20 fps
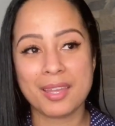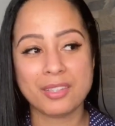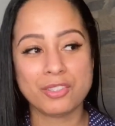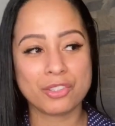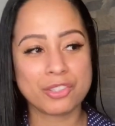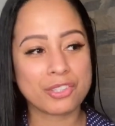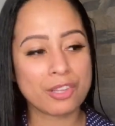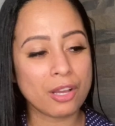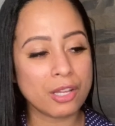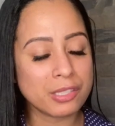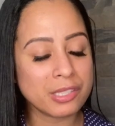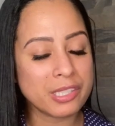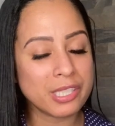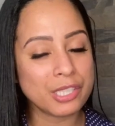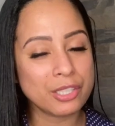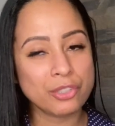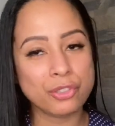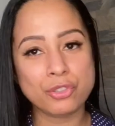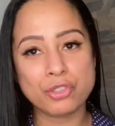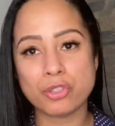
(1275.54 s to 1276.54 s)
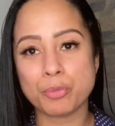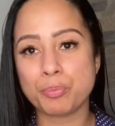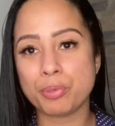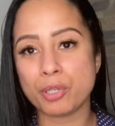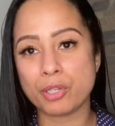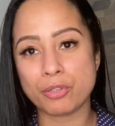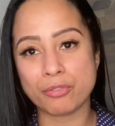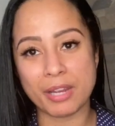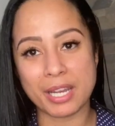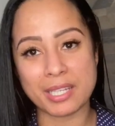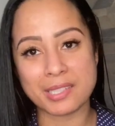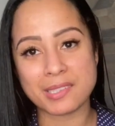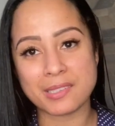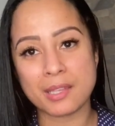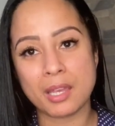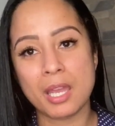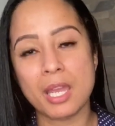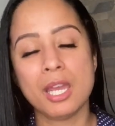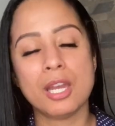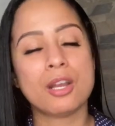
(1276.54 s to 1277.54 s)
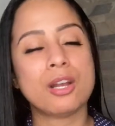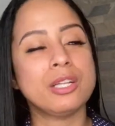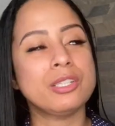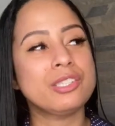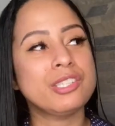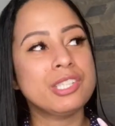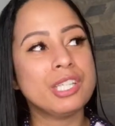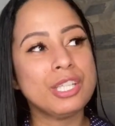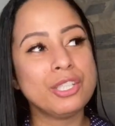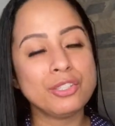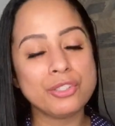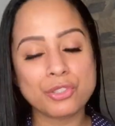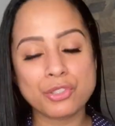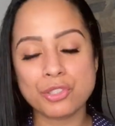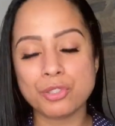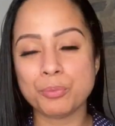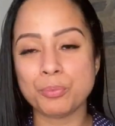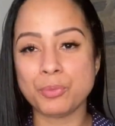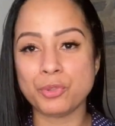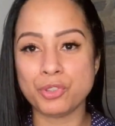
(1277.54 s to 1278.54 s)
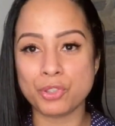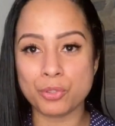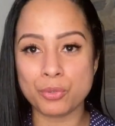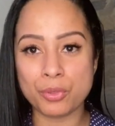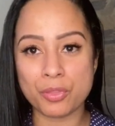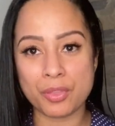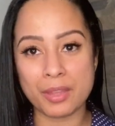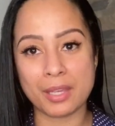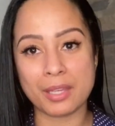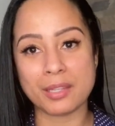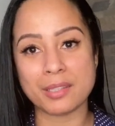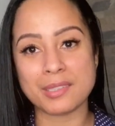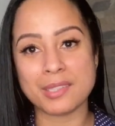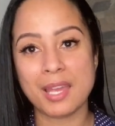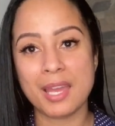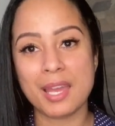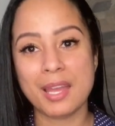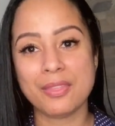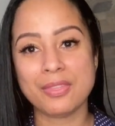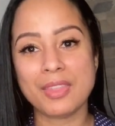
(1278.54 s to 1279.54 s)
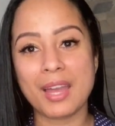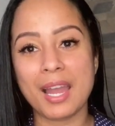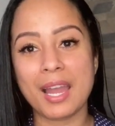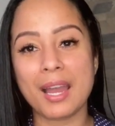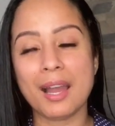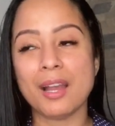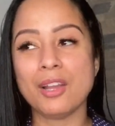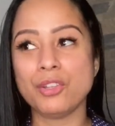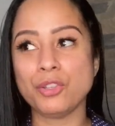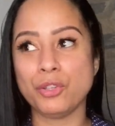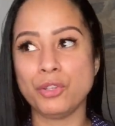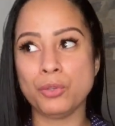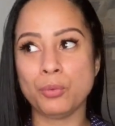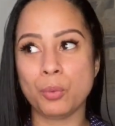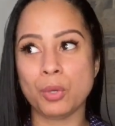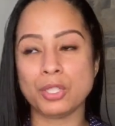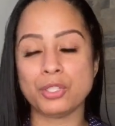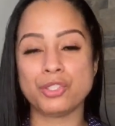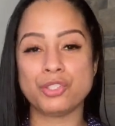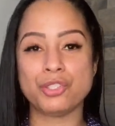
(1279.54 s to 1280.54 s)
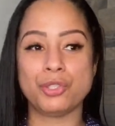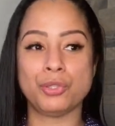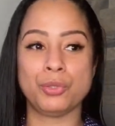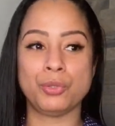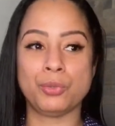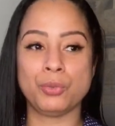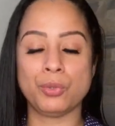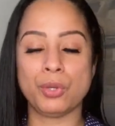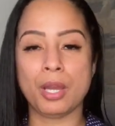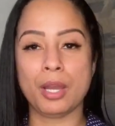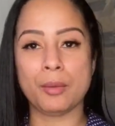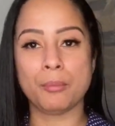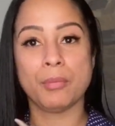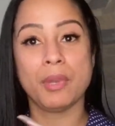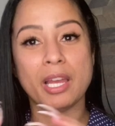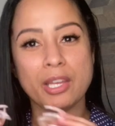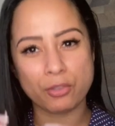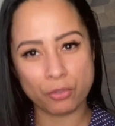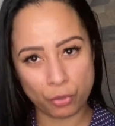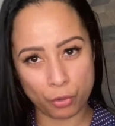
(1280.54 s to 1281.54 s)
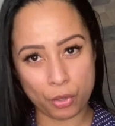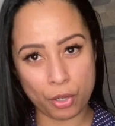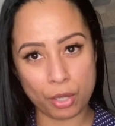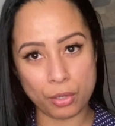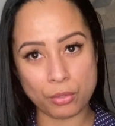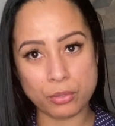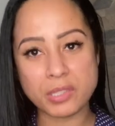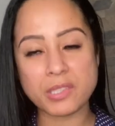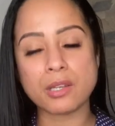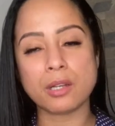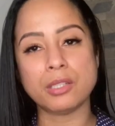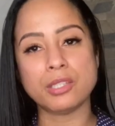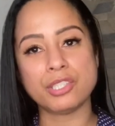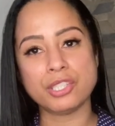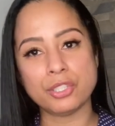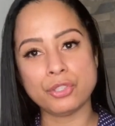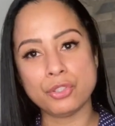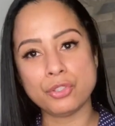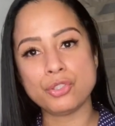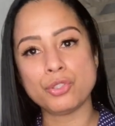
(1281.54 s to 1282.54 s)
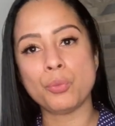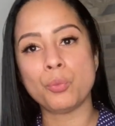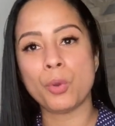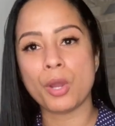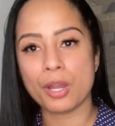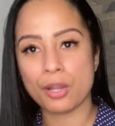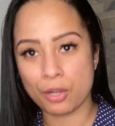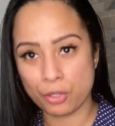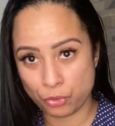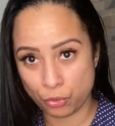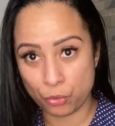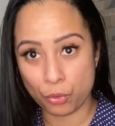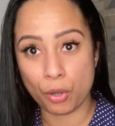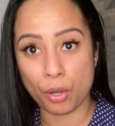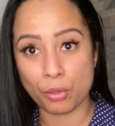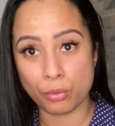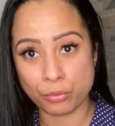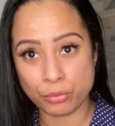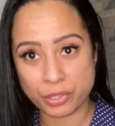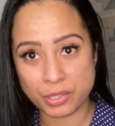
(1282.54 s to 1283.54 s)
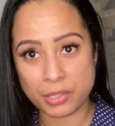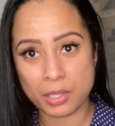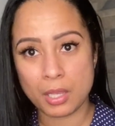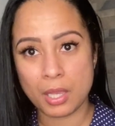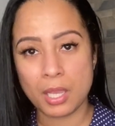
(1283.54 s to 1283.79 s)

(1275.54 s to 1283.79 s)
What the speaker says: Just continue to progress. Continue to do things that you want to, like your goals. Continue to work on your goals.